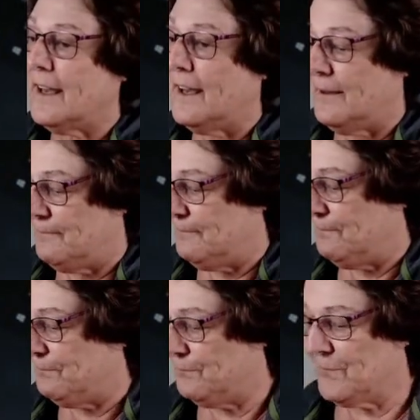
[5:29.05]

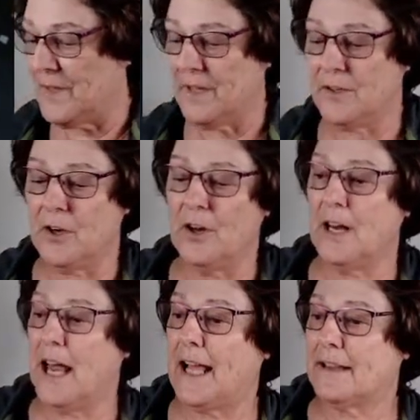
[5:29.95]

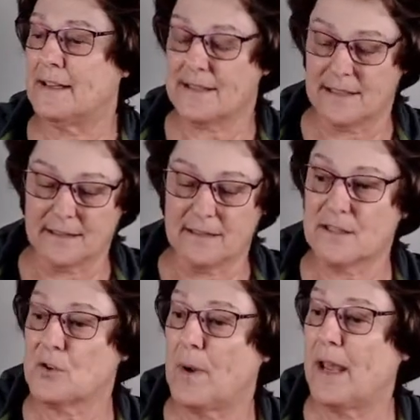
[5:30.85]
like this little
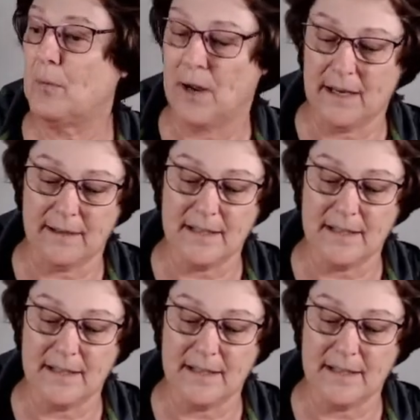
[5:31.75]
square one,